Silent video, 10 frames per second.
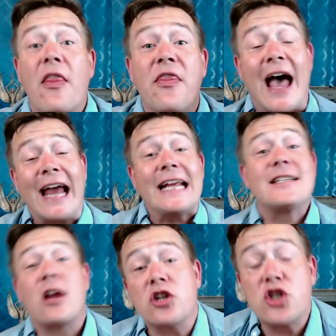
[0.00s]
that is
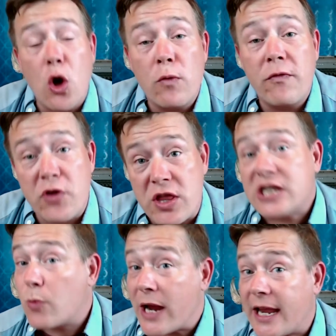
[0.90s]
our show for
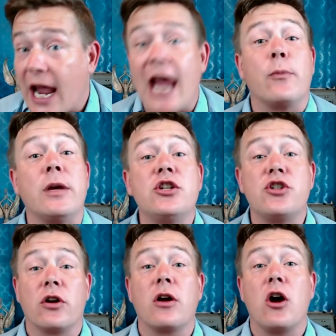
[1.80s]
this week, and we
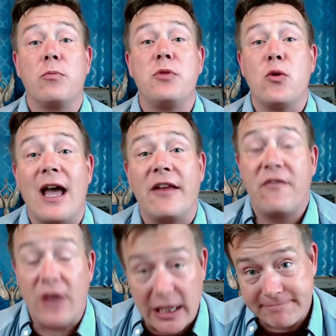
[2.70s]
sure hope you had
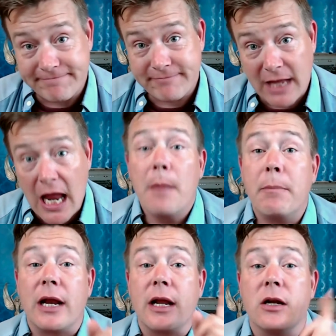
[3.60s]
fun.
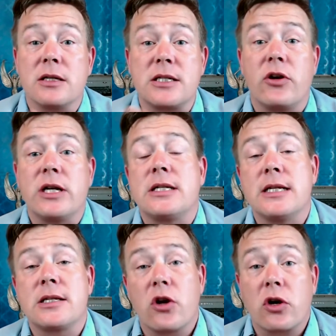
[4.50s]
But in all
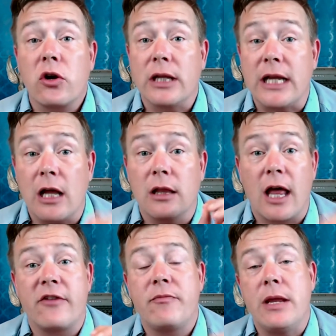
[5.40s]
seriousness, there are currently a
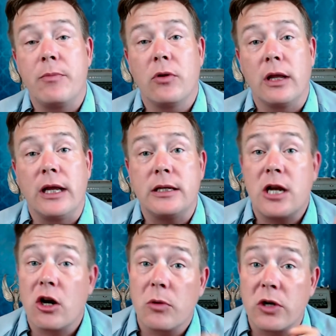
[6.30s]
lot of people in
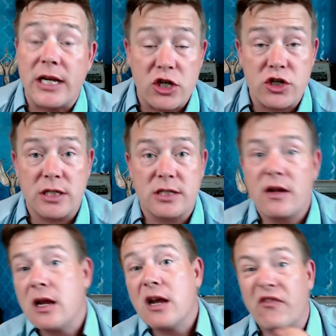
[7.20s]
terrible conditions
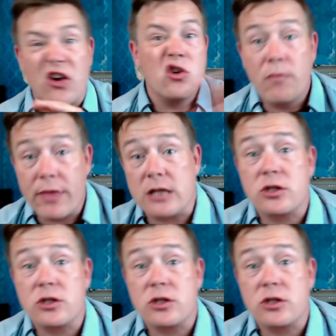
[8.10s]
for whom things are